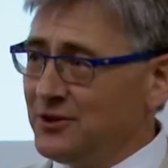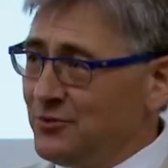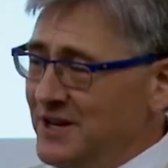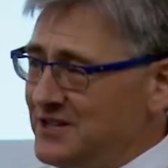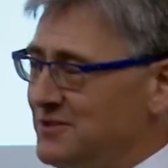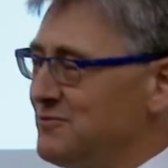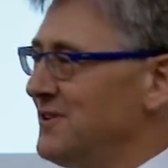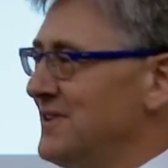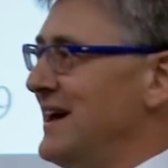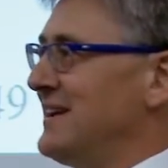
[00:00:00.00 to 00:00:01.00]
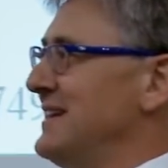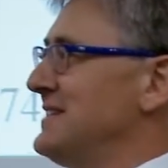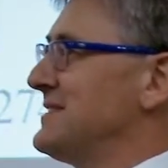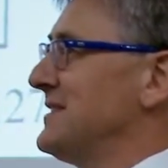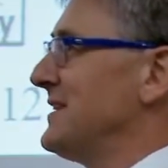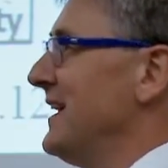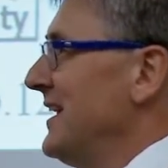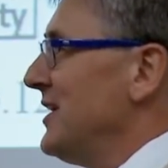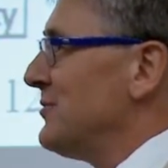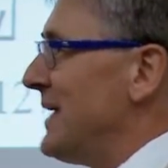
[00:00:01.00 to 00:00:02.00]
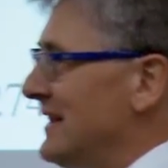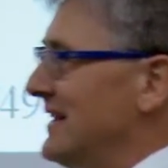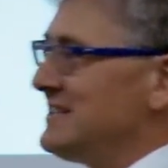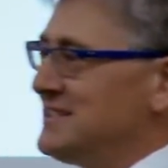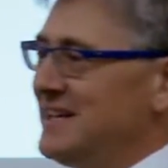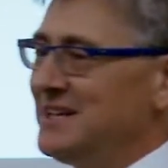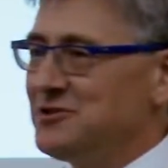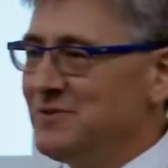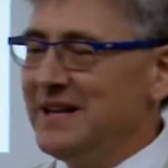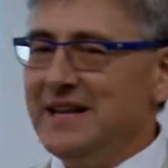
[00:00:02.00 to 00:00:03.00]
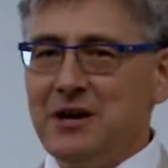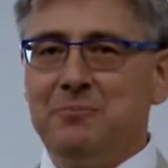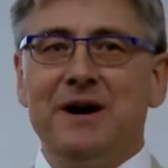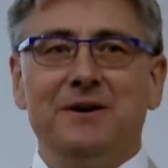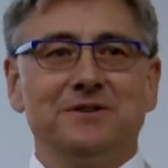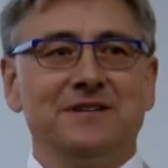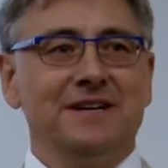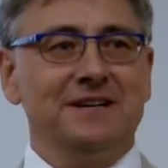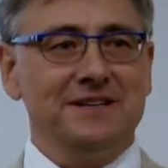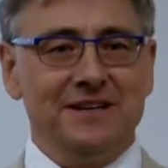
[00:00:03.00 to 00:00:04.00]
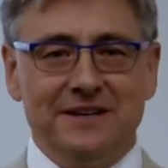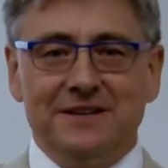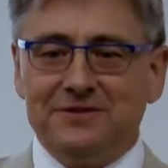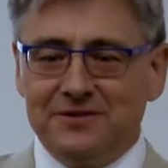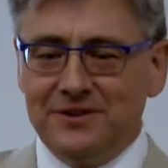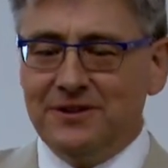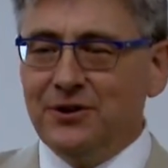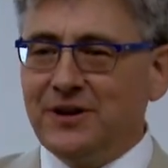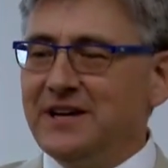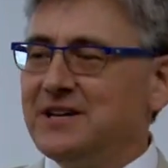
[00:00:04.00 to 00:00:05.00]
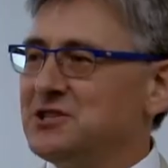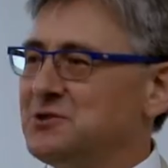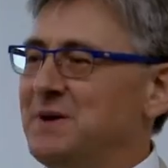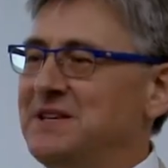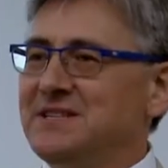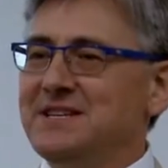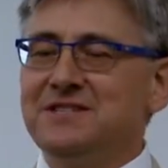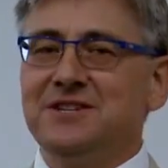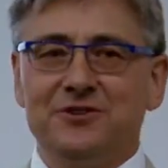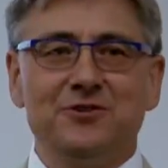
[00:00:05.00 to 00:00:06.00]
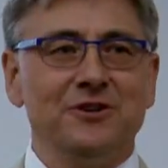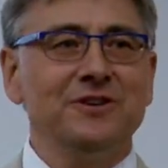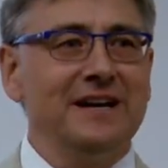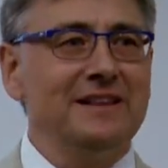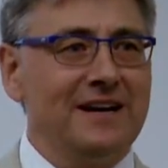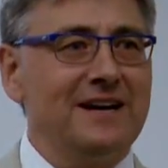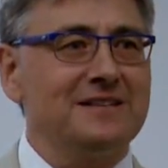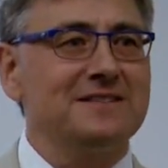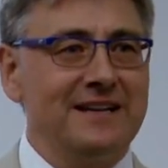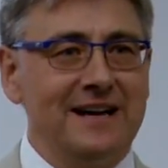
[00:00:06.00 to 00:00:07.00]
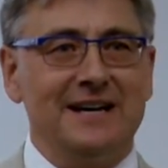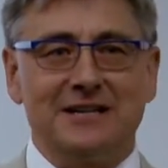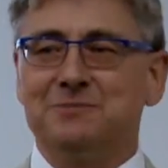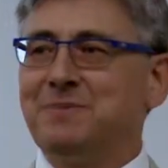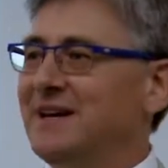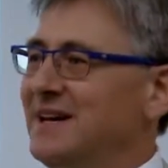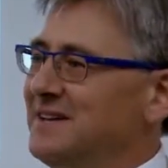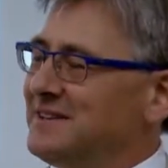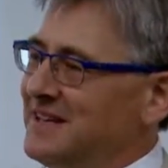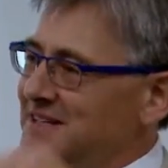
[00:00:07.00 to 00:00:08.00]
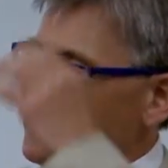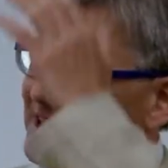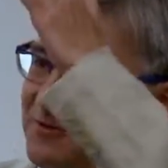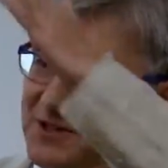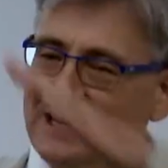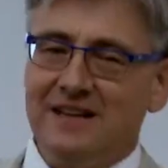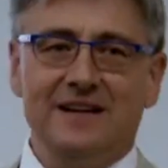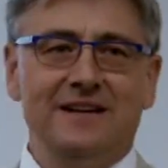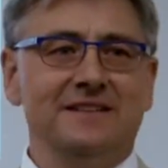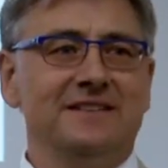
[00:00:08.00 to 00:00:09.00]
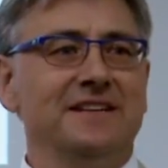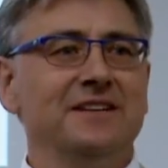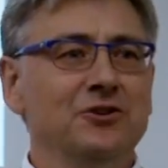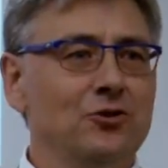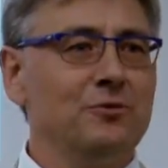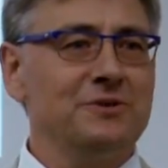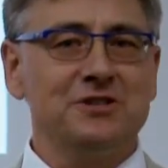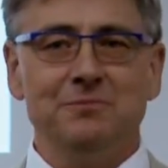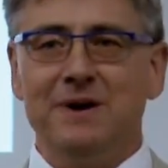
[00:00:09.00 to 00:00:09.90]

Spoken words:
And the reason for that is that red listing is really about looking at species that are on their last gasp, things that have declined an enormous